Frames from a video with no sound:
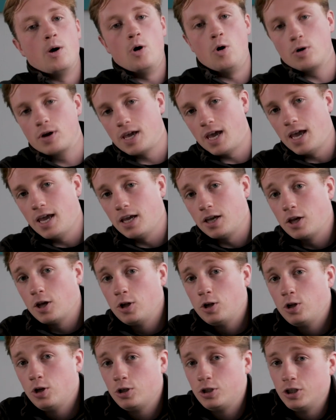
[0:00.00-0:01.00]
Okay,
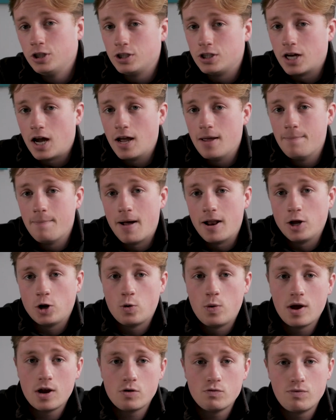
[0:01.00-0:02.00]
conclusion time and a
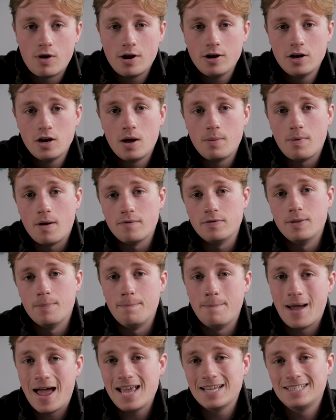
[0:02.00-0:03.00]
quick roundup of the
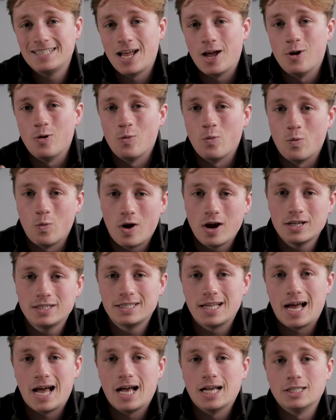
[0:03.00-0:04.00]
best and
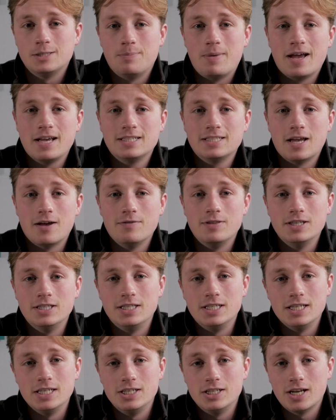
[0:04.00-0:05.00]
worst aspects of the
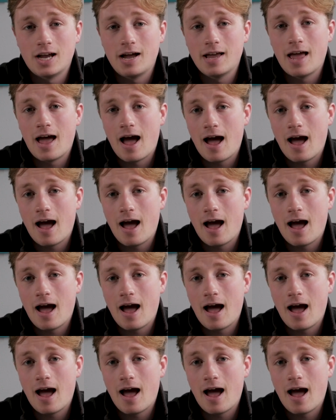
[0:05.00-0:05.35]
DJI